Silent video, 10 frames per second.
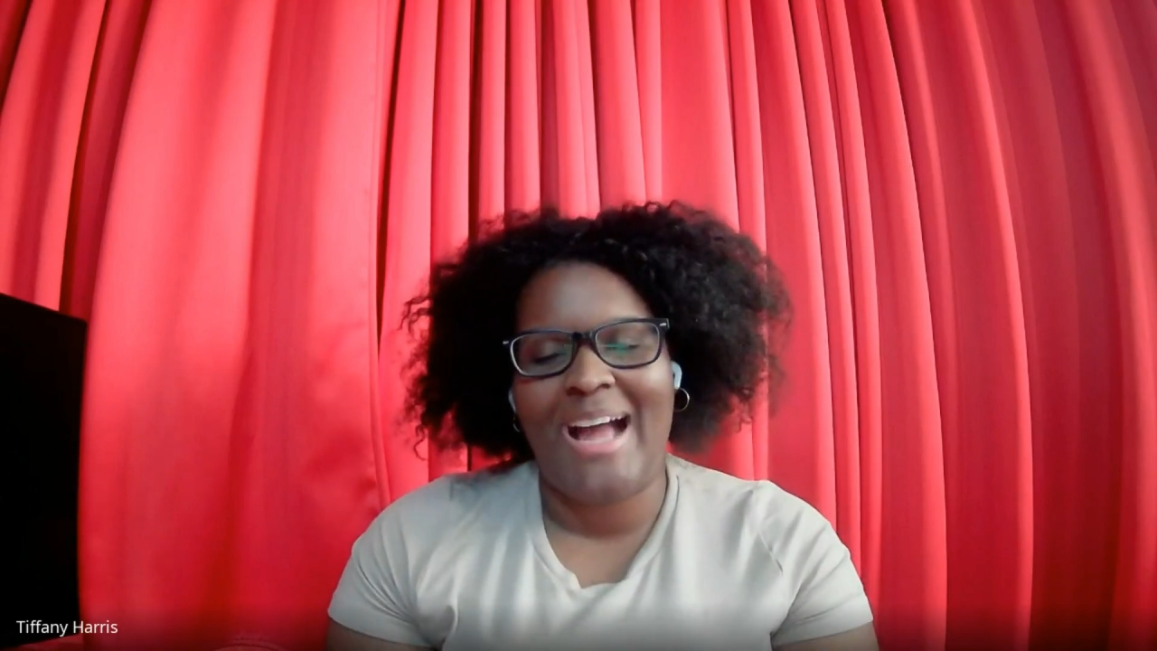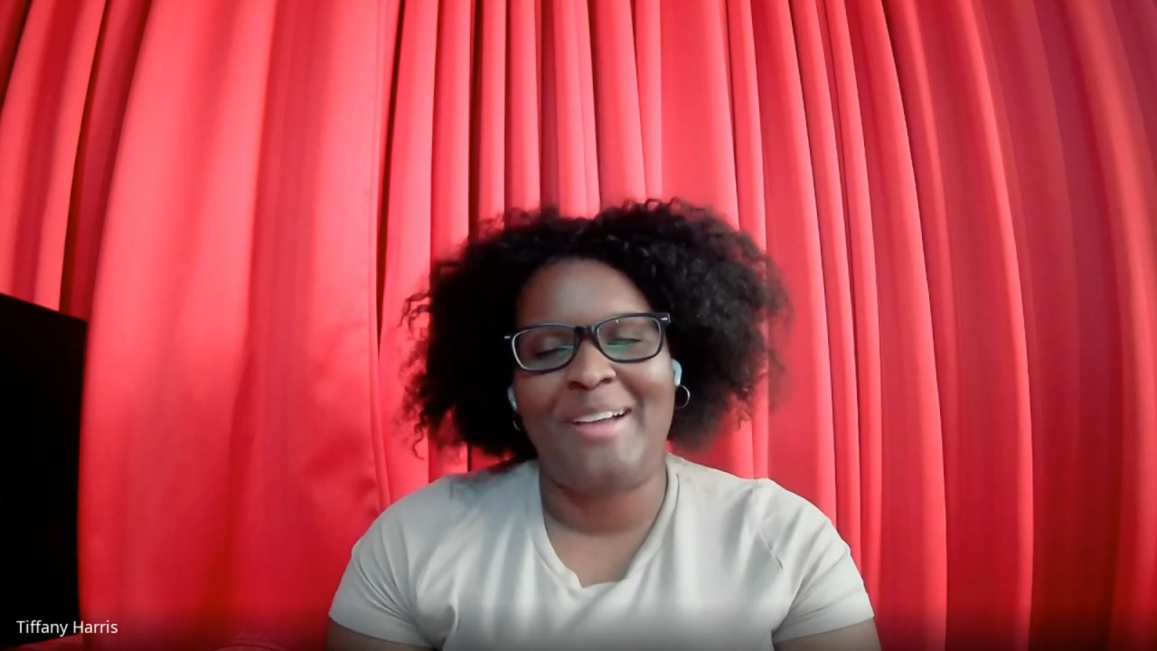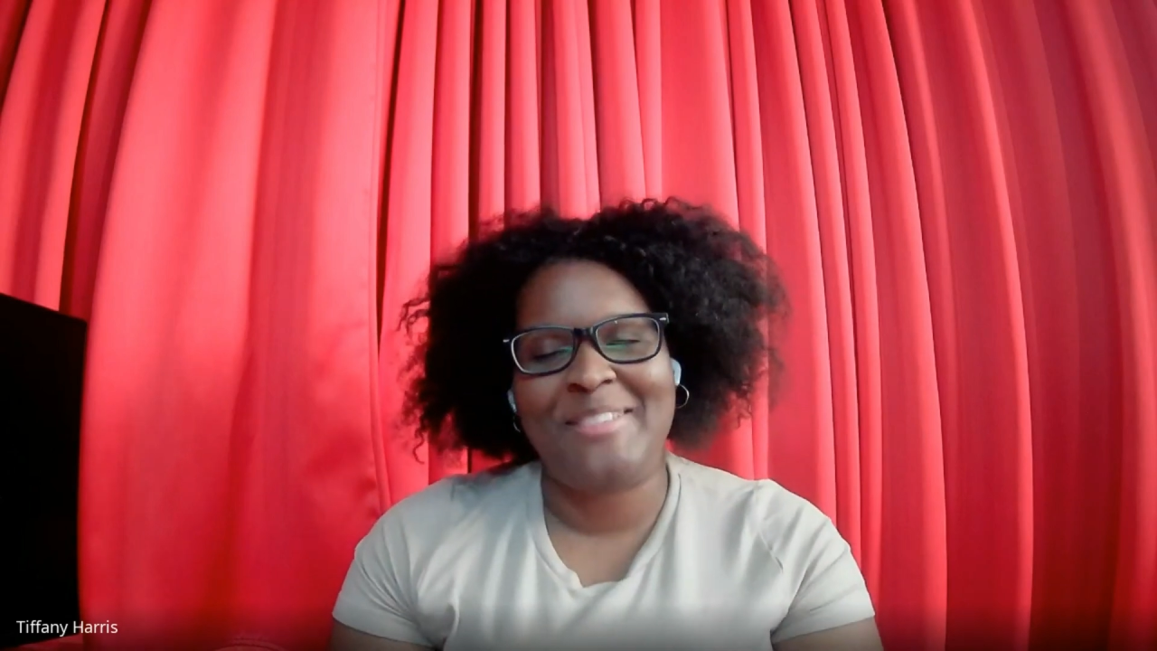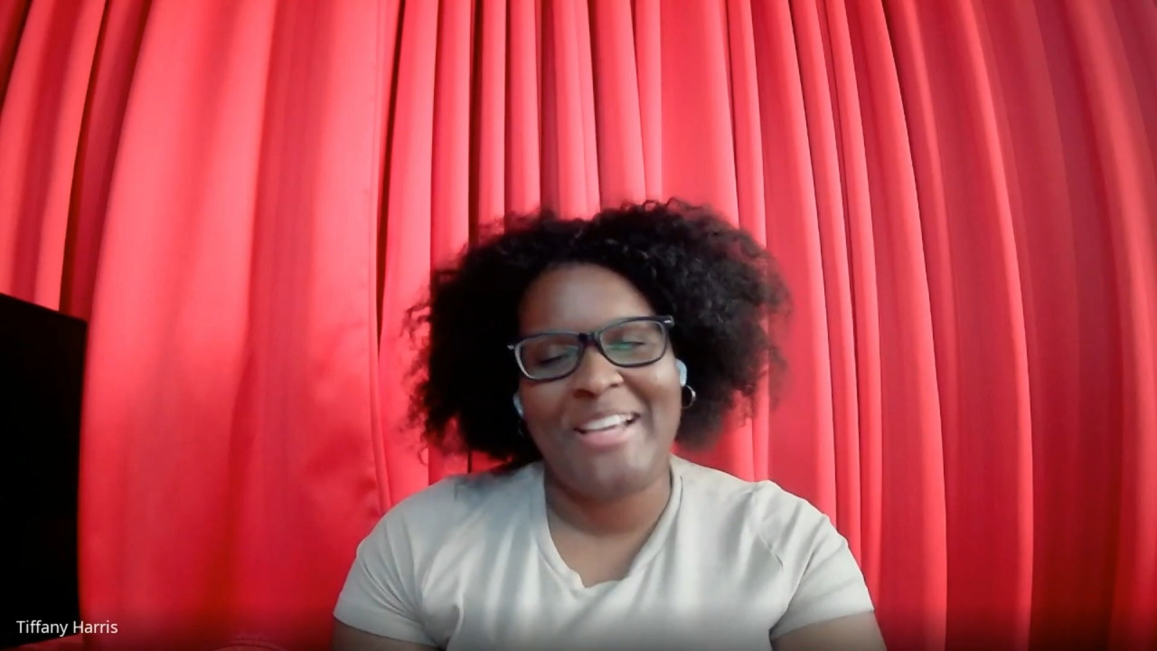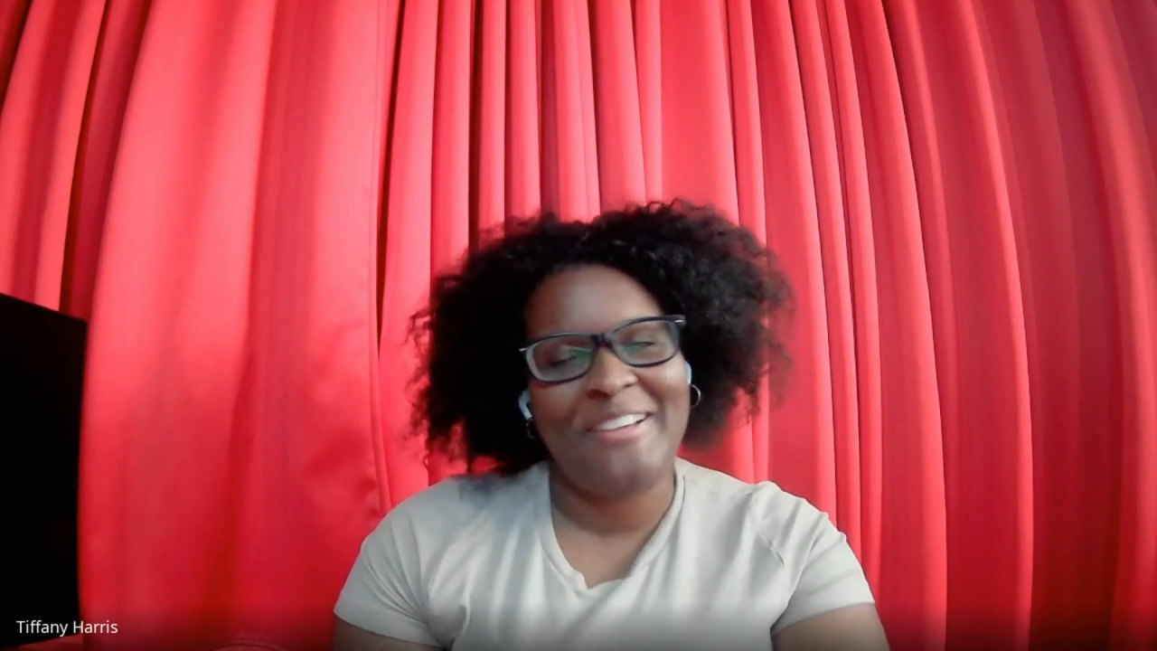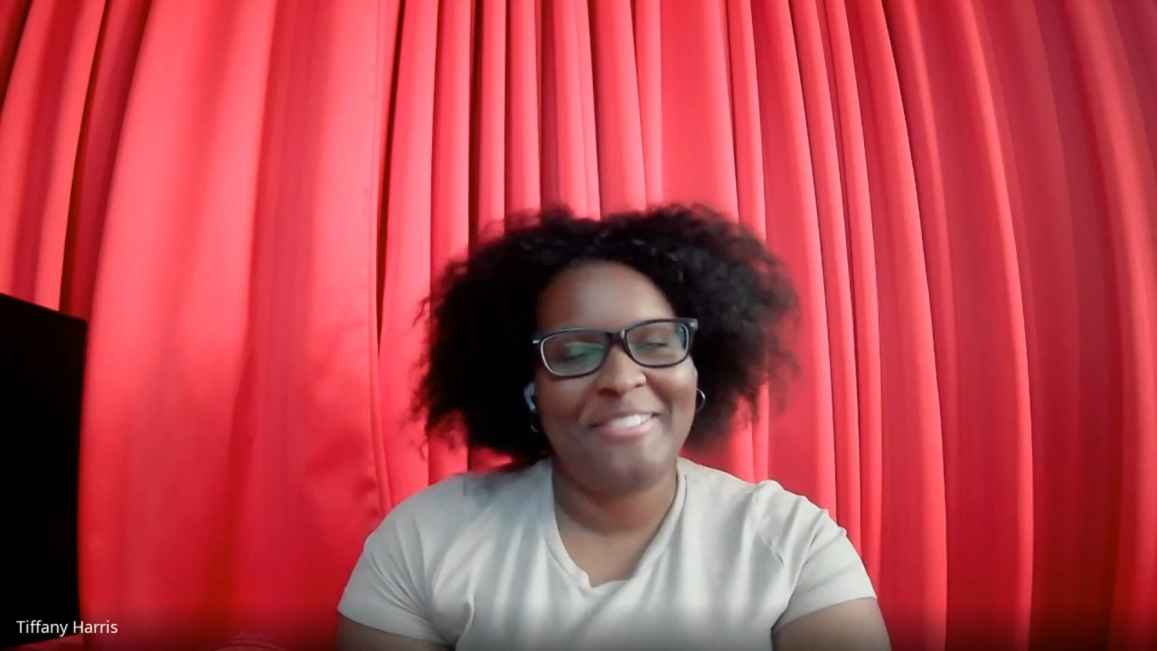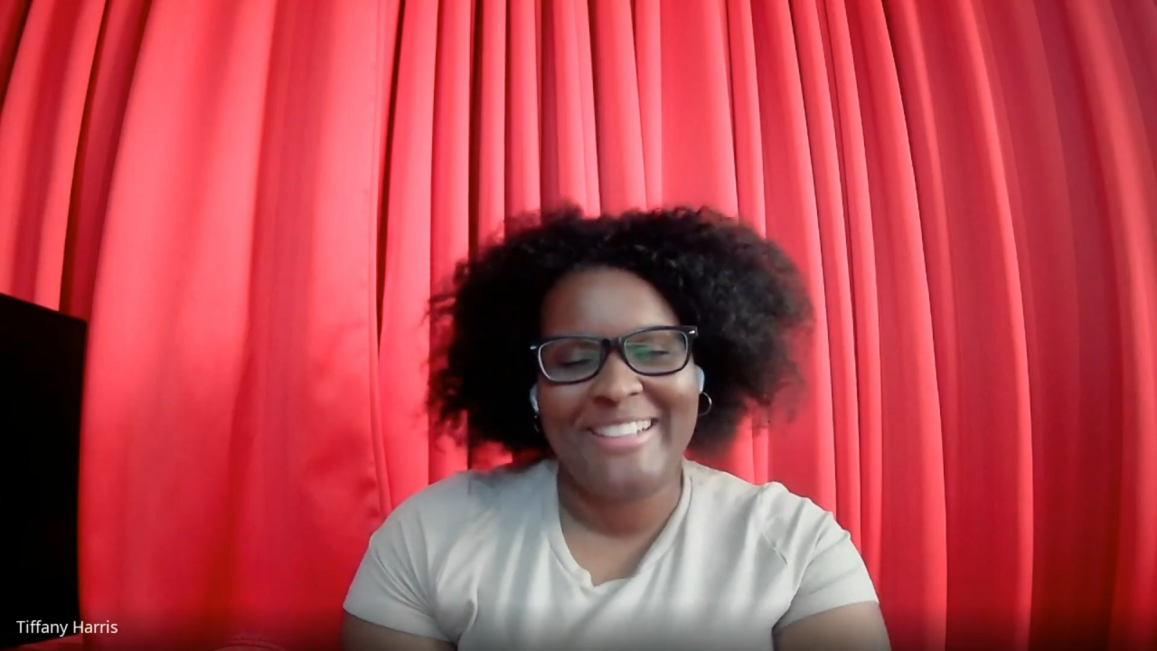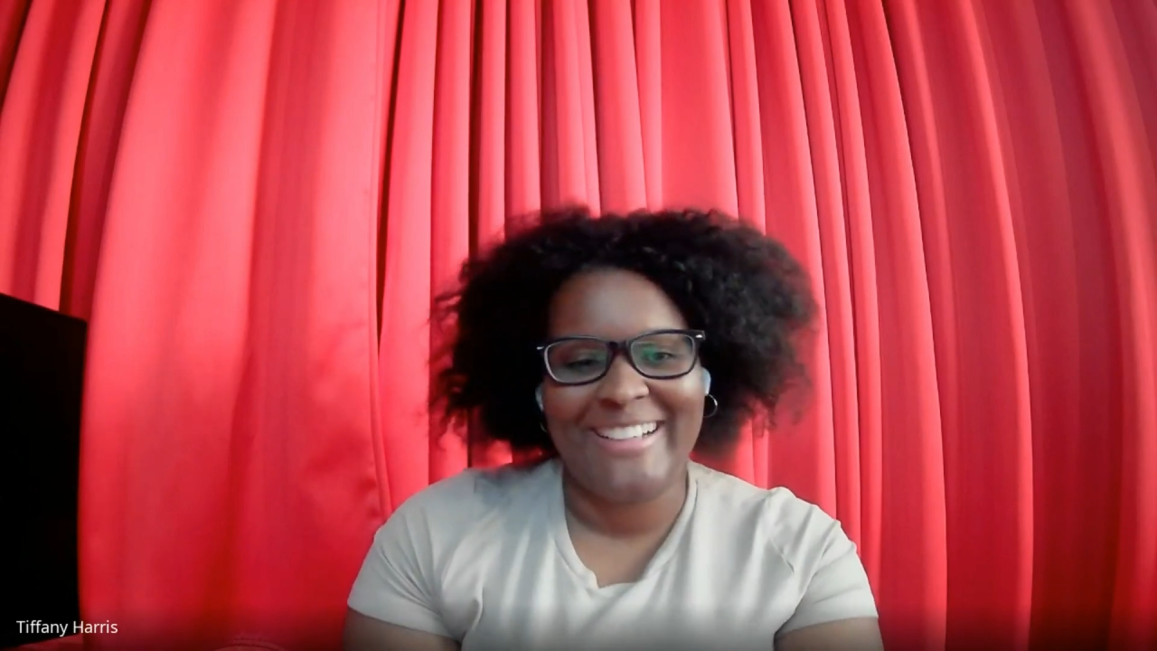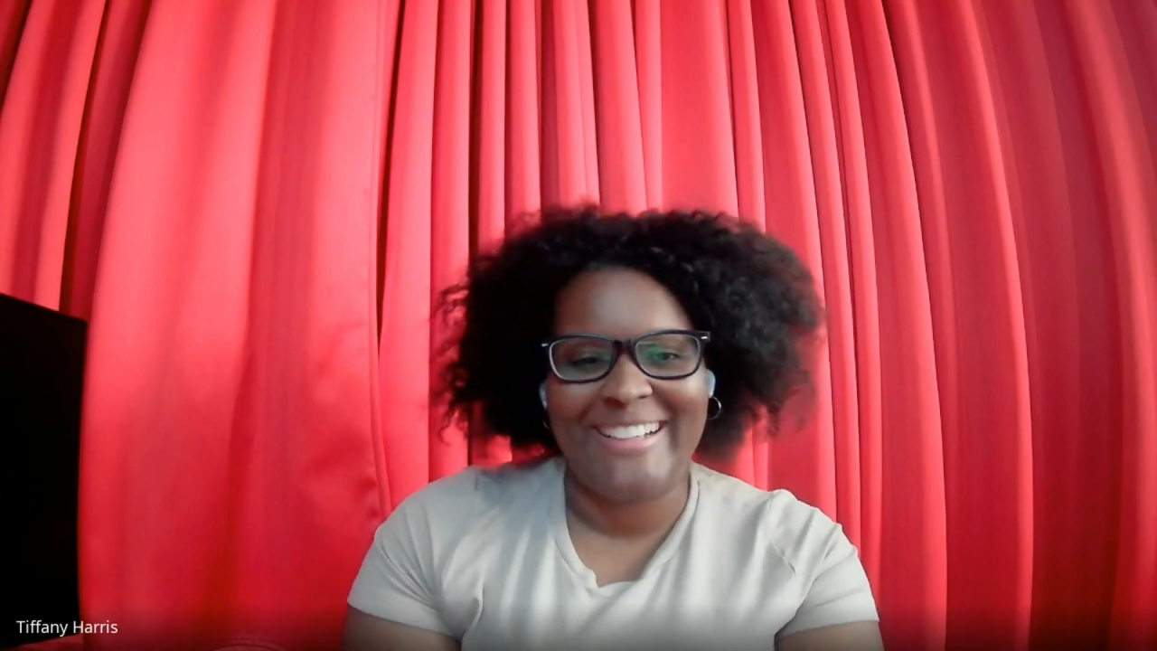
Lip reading: I'm definitely